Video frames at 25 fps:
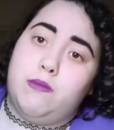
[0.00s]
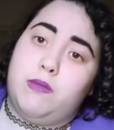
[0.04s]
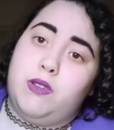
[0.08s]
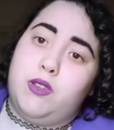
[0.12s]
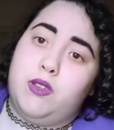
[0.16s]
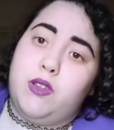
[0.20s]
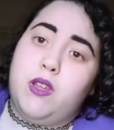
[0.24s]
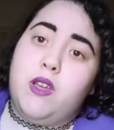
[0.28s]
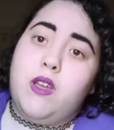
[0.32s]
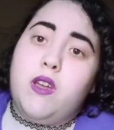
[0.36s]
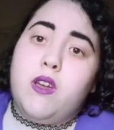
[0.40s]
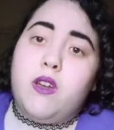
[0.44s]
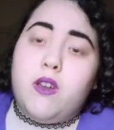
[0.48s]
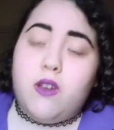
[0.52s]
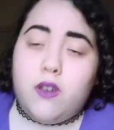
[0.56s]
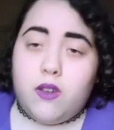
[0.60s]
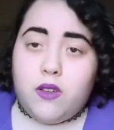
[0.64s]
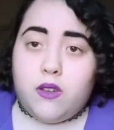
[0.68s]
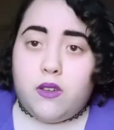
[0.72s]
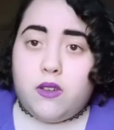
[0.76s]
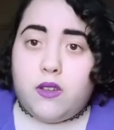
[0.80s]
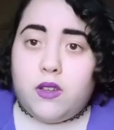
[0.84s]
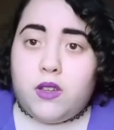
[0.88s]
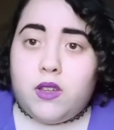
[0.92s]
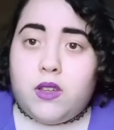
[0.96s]
you know,
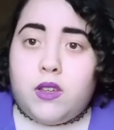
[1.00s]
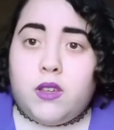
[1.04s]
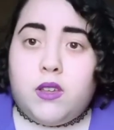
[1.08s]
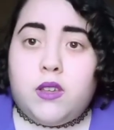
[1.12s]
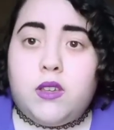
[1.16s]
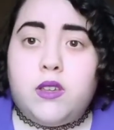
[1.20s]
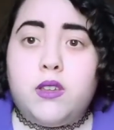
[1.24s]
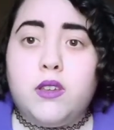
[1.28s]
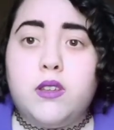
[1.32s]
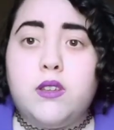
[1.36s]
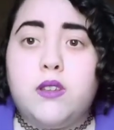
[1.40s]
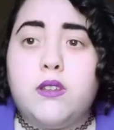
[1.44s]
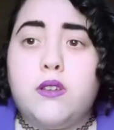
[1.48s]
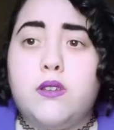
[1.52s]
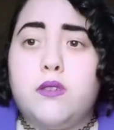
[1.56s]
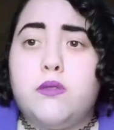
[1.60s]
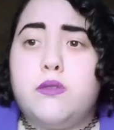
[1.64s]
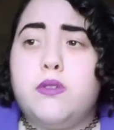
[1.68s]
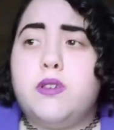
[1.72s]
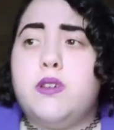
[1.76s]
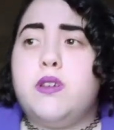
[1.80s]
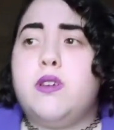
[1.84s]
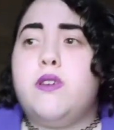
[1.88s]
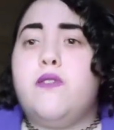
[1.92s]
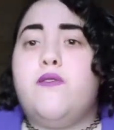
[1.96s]
find
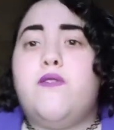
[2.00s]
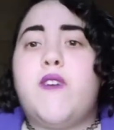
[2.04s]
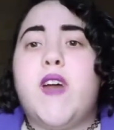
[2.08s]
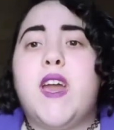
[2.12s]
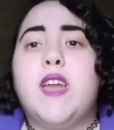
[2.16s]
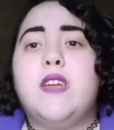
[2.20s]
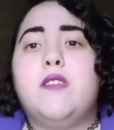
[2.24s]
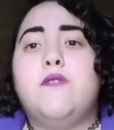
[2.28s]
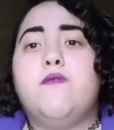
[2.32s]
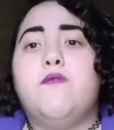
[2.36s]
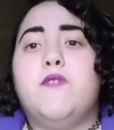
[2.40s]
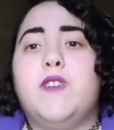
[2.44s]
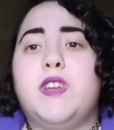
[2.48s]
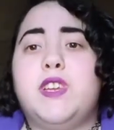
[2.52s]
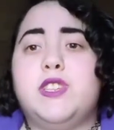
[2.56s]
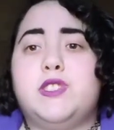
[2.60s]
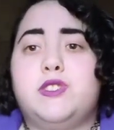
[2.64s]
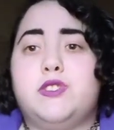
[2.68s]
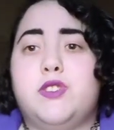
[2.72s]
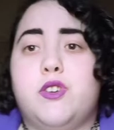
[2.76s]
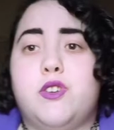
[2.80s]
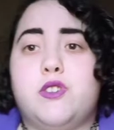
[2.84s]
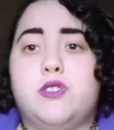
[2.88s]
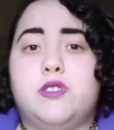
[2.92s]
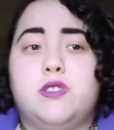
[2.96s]
research, support
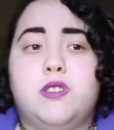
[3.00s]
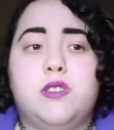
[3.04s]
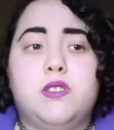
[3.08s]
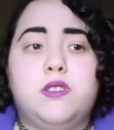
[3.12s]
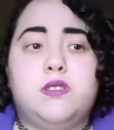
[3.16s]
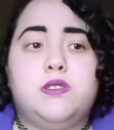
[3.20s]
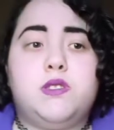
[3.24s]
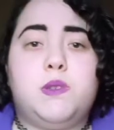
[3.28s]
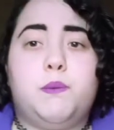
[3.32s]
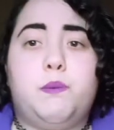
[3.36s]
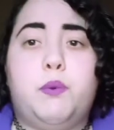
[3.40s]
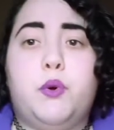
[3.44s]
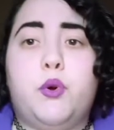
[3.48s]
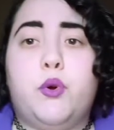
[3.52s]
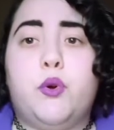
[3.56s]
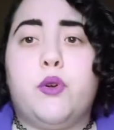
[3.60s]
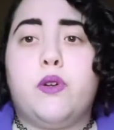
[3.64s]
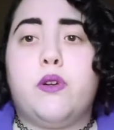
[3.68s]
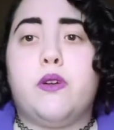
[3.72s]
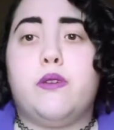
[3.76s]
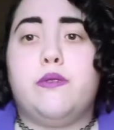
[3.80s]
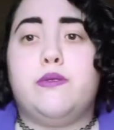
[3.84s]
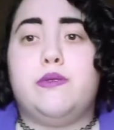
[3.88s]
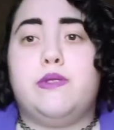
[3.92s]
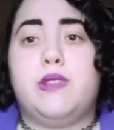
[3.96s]
online,
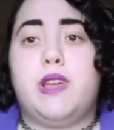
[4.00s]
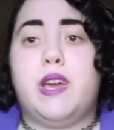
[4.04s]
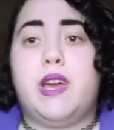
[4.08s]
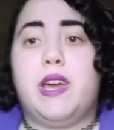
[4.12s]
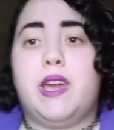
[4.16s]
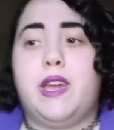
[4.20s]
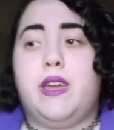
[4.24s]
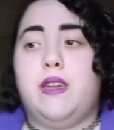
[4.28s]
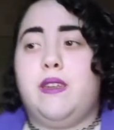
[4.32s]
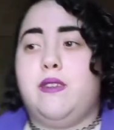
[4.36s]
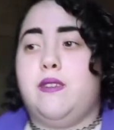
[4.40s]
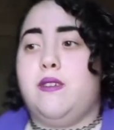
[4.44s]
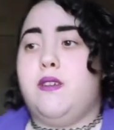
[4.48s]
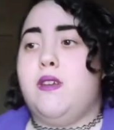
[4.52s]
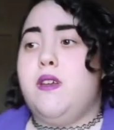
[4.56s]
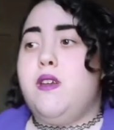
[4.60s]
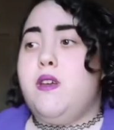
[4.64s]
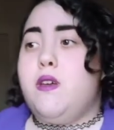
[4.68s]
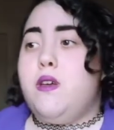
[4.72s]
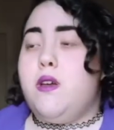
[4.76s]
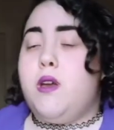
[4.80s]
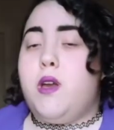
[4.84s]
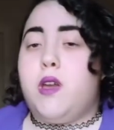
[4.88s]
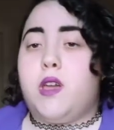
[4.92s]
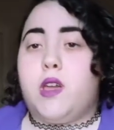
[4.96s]
a community of
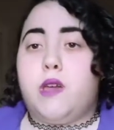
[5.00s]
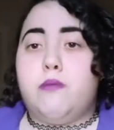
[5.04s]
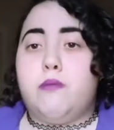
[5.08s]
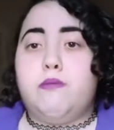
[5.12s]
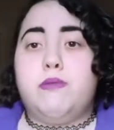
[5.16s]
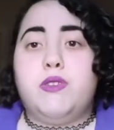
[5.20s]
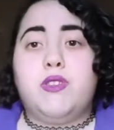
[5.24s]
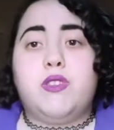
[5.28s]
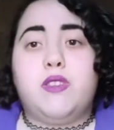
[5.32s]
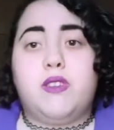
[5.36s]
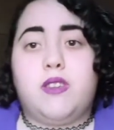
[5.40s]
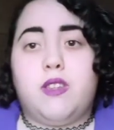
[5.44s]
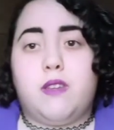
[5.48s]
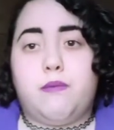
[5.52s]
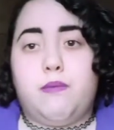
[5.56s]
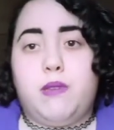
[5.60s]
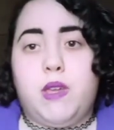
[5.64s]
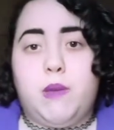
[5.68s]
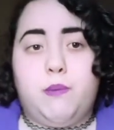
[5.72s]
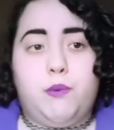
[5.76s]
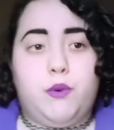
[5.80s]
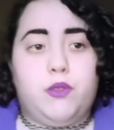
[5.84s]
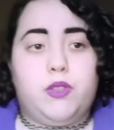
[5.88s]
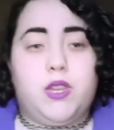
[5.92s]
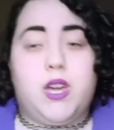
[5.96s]
people that understand
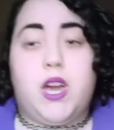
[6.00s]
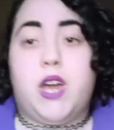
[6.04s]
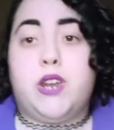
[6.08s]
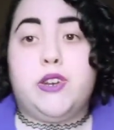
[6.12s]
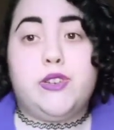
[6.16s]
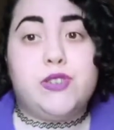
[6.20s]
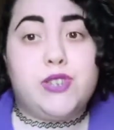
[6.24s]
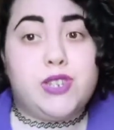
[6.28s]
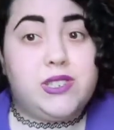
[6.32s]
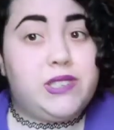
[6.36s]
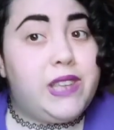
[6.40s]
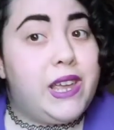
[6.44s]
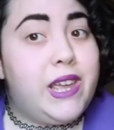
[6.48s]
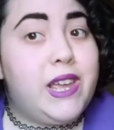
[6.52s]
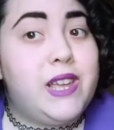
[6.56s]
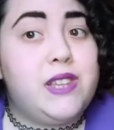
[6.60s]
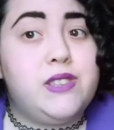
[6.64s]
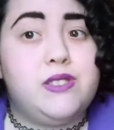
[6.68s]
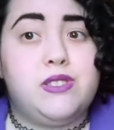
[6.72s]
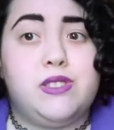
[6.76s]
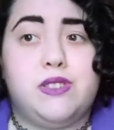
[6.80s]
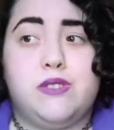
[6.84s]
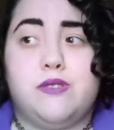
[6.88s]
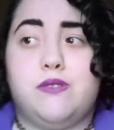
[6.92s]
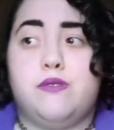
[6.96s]
you. And I
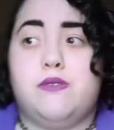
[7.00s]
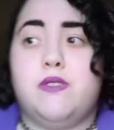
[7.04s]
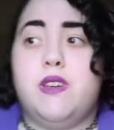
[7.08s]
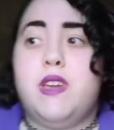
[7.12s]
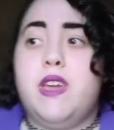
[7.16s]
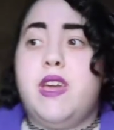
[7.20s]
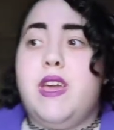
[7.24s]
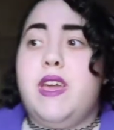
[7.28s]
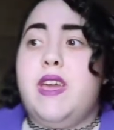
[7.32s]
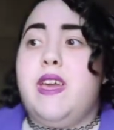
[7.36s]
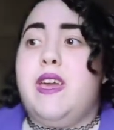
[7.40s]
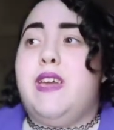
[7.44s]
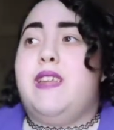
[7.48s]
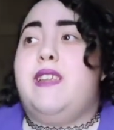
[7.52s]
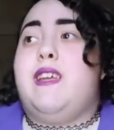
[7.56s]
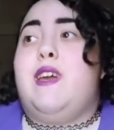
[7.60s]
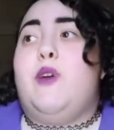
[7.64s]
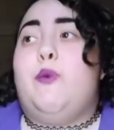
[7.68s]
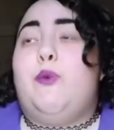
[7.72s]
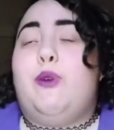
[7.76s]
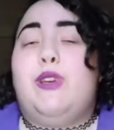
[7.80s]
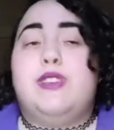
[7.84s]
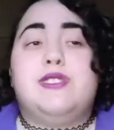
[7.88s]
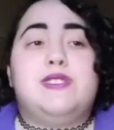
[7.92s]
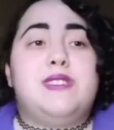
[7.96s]
wish I could have a
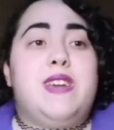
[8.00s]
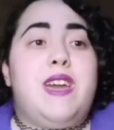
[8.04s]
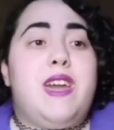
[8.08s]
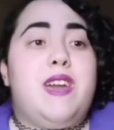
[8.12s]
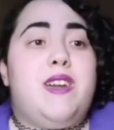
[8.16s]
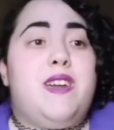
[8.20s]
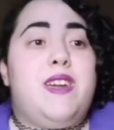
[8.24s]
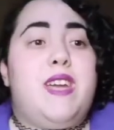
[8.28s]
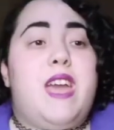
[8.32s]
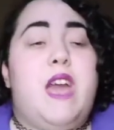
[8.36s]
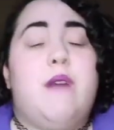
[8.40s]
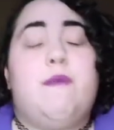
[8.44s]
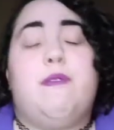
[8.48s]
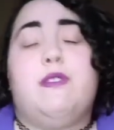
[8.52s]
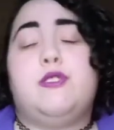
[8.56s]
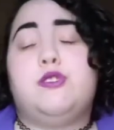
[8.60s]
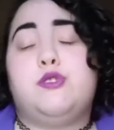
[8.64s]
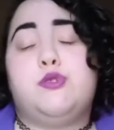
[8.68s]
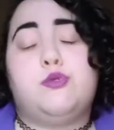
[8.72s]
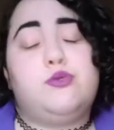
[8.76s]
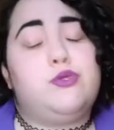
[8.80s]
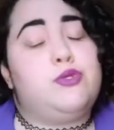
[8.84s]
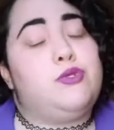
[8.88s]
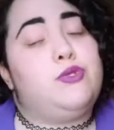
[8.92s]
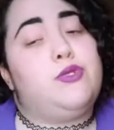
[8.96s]
shoulder to
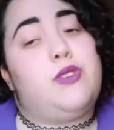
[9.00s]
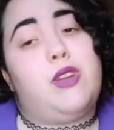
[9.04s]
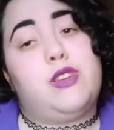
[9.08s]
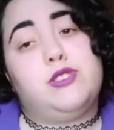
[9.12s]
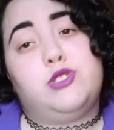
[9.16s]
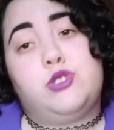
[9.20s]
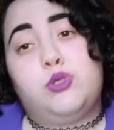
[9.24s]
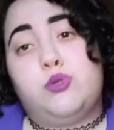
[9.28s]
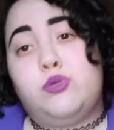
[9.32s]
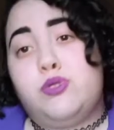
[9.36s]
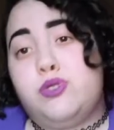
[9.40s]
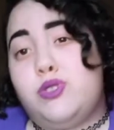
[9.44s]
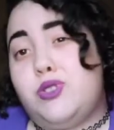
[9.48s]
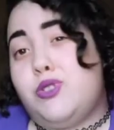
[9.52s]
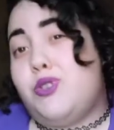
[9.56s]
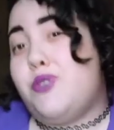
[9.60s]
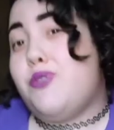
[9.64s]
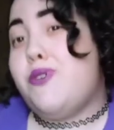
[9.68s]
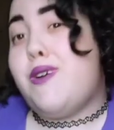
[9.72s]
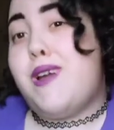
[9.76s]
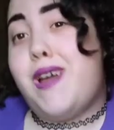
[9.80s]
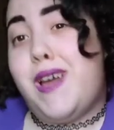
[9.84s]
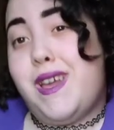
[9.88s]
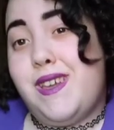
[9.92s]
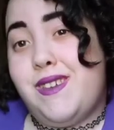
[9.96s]
cry on,
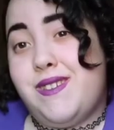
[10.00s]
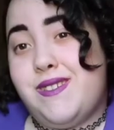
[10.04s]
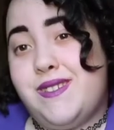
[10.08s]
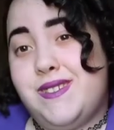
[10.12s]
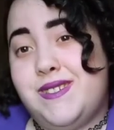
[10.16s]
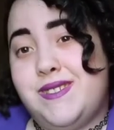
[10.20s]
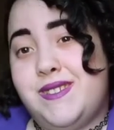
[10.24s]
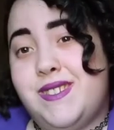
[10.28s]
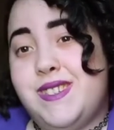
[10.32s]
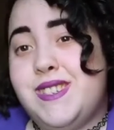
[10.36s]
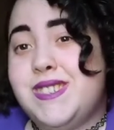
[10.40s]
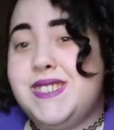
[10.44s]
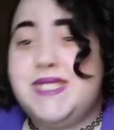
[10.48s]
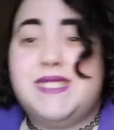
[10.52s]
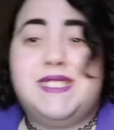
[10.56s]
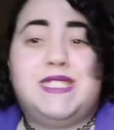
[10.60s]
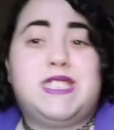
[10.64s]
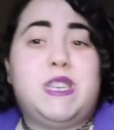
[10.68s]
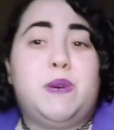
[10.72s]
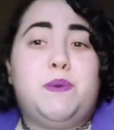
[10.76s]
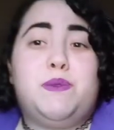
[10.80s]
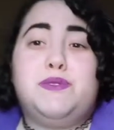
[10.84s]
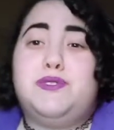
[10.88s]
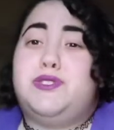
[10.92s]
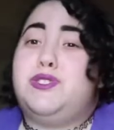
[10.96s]
someone to talk to.